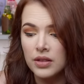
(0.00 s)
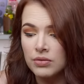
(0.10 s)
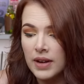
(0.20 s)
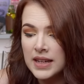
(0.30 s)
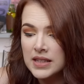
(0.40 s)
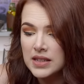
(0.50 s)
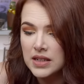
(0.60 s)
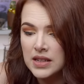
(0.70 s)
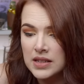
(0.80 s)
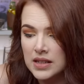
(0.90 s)
the rest
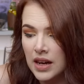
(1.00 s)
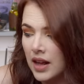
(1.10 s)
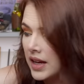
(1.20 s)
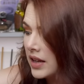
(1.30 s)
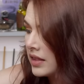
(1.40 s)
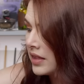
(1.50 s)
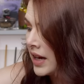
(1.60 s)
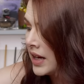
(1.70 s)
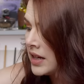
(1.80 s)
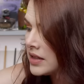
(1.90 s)
is like
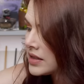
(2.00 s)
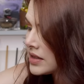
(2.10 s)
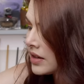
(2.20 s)
that.